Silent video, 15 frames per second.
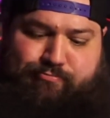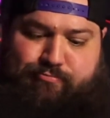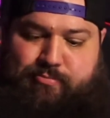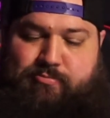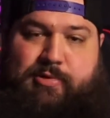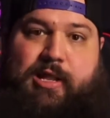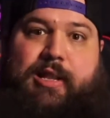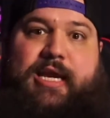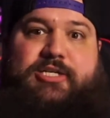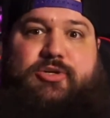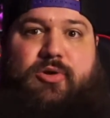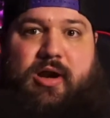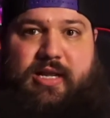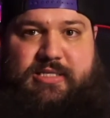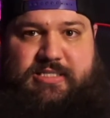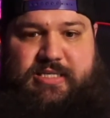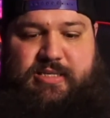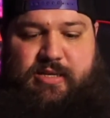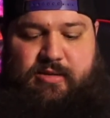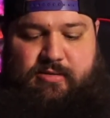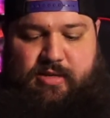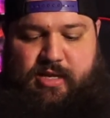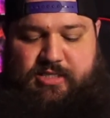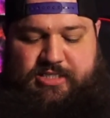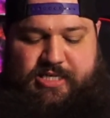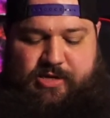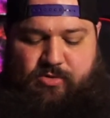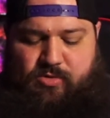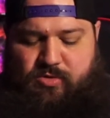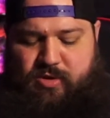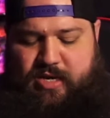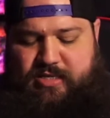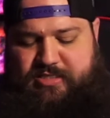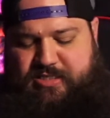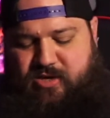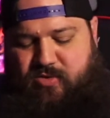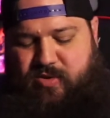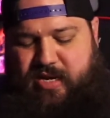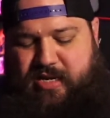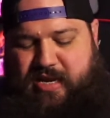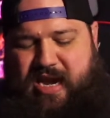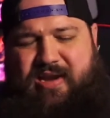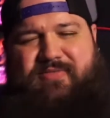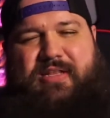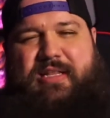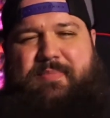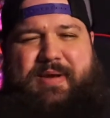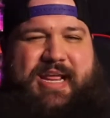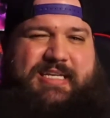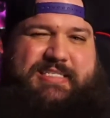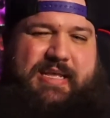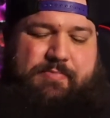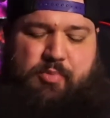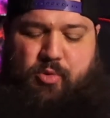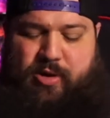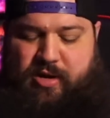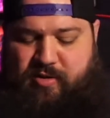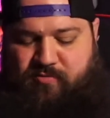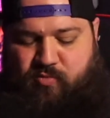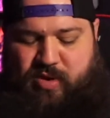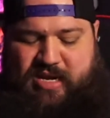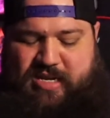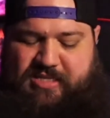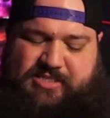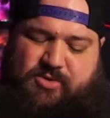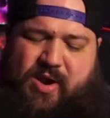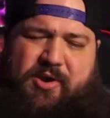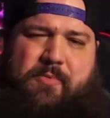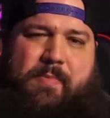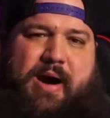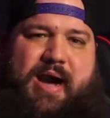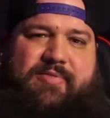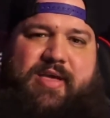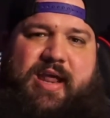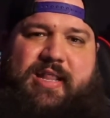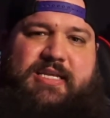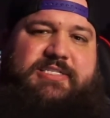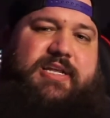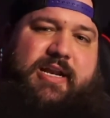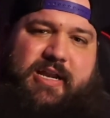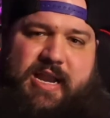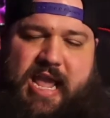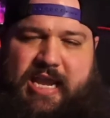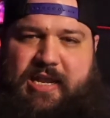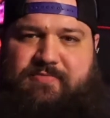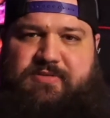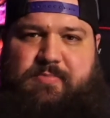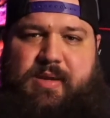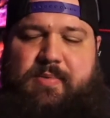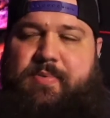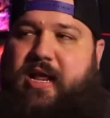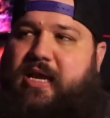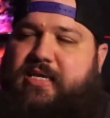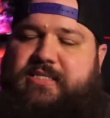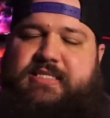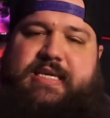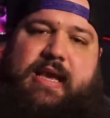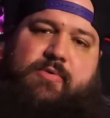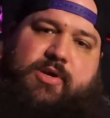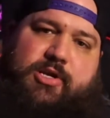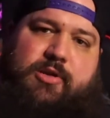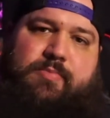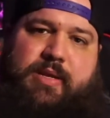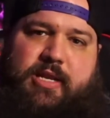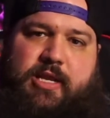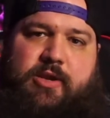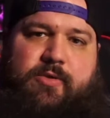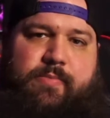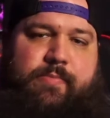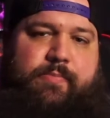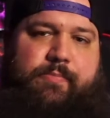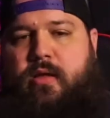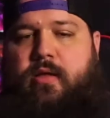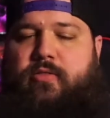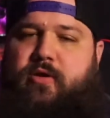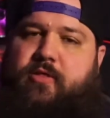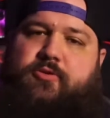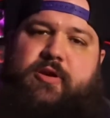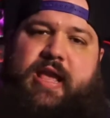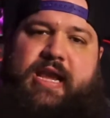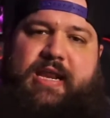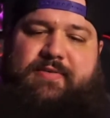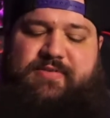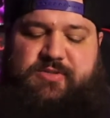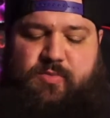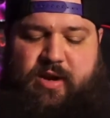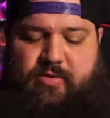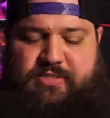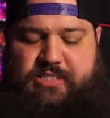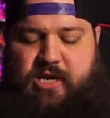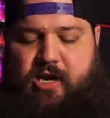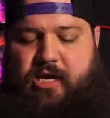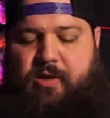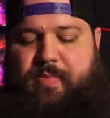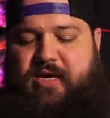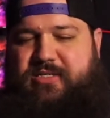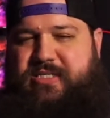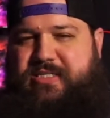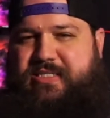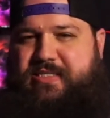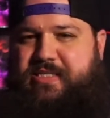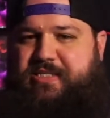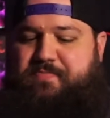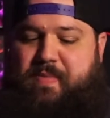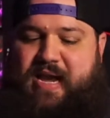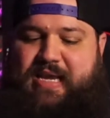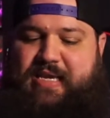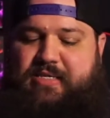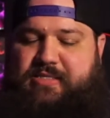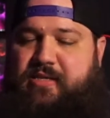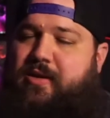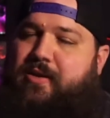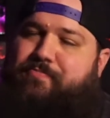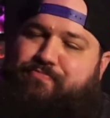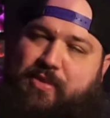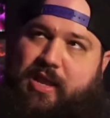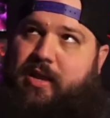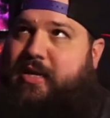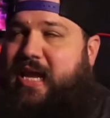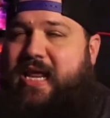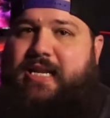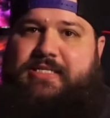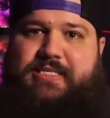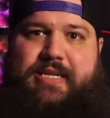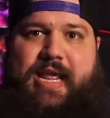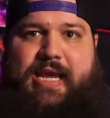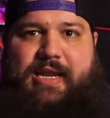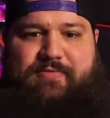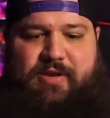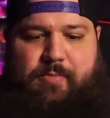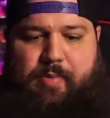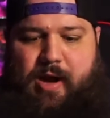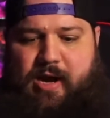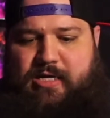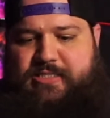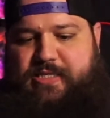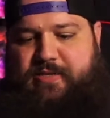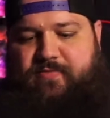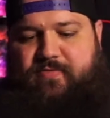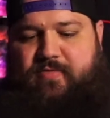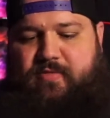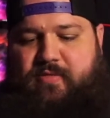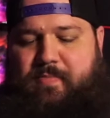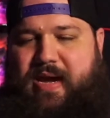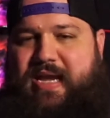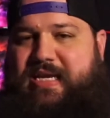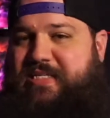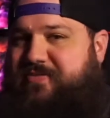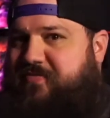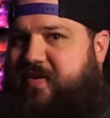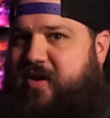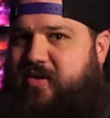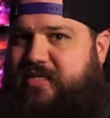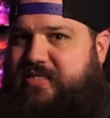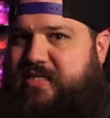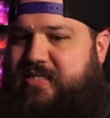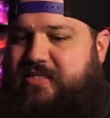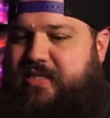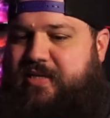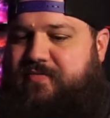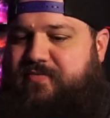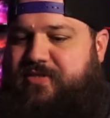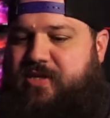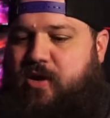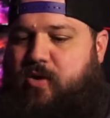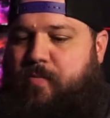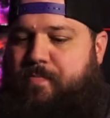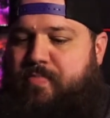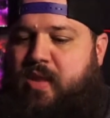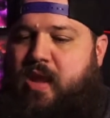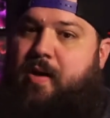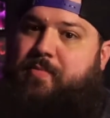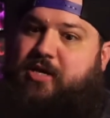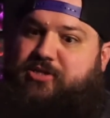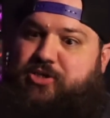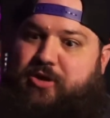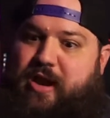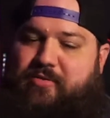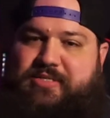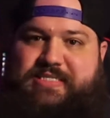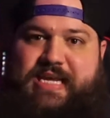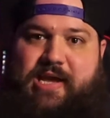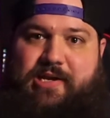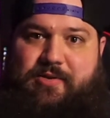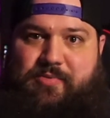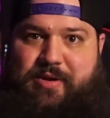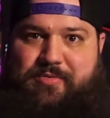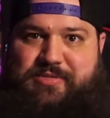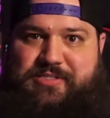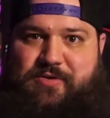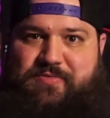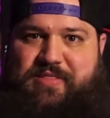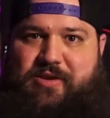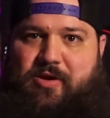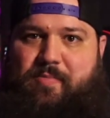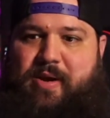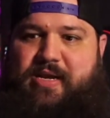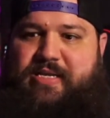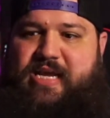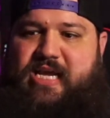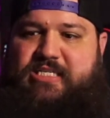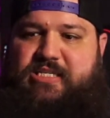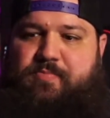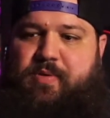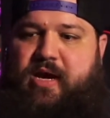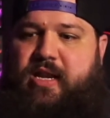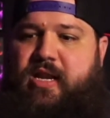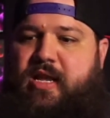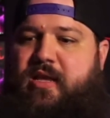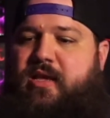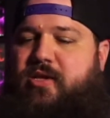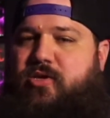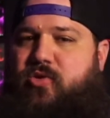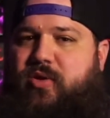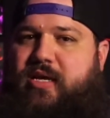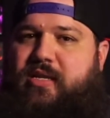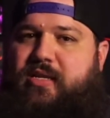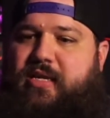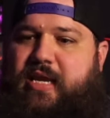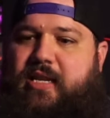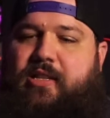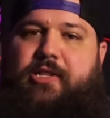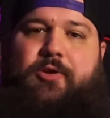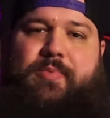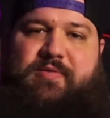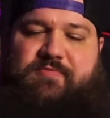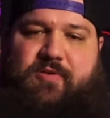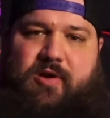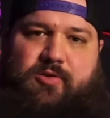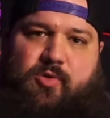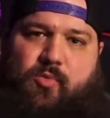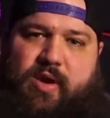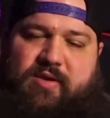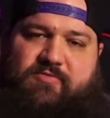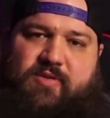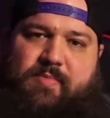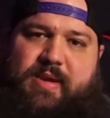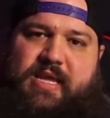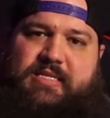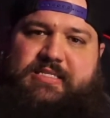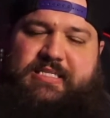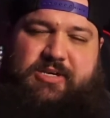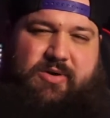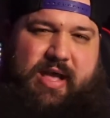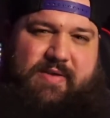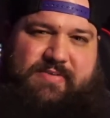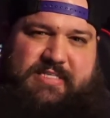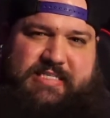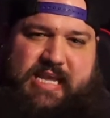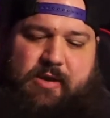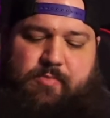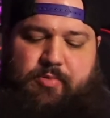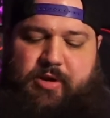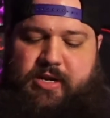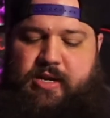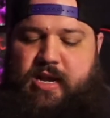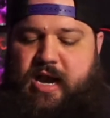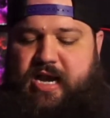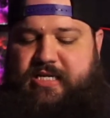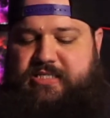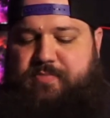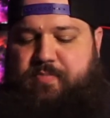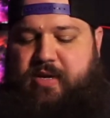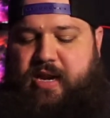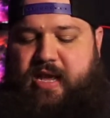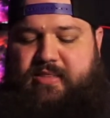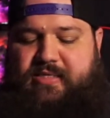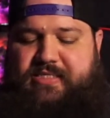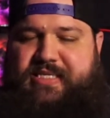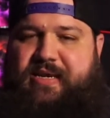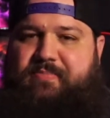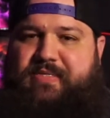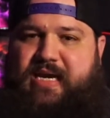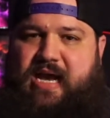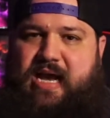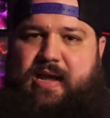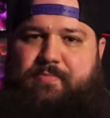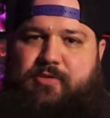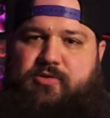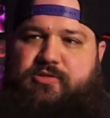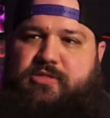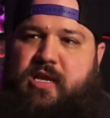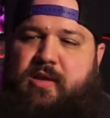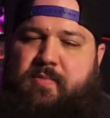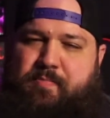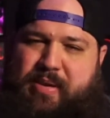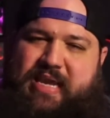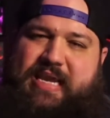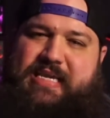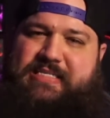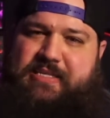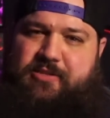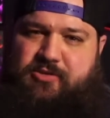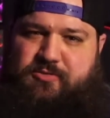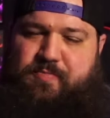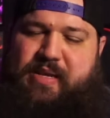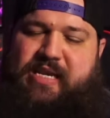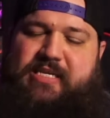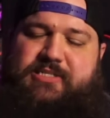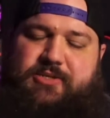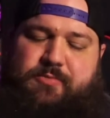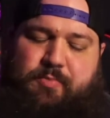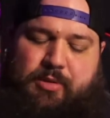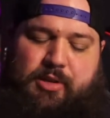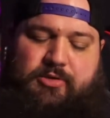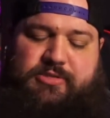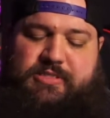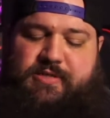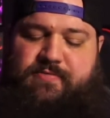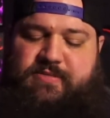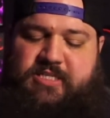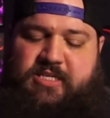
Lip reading: electronics in general, and so it kind of eliminates that point of weakness, so I don't mind that. That's not a negative to me, but I can see how it could be to you. The other negative is what I was talking about, just this mic is, again, it's a negative and a positive. The mic is very sensitive, so I'm not sure how it sounded when it was over there on my desk, but you can get a little bit farther away from it and still have it sound pretty nice, but at the same time, those P's and those B's, your plosives,